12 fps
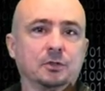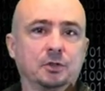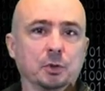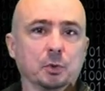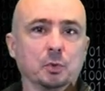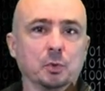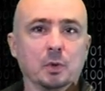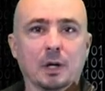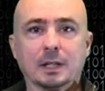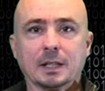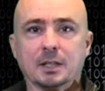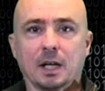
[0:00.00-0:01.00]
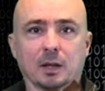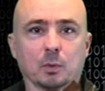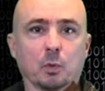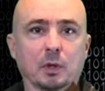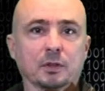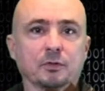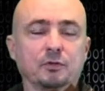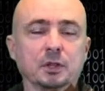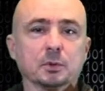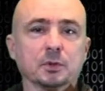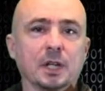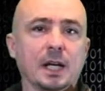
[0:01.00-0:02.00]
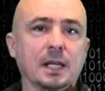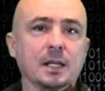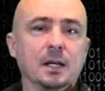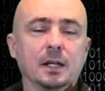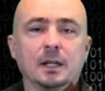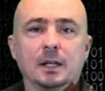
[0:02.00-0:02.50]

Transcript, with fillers: do an entire Winter Field Day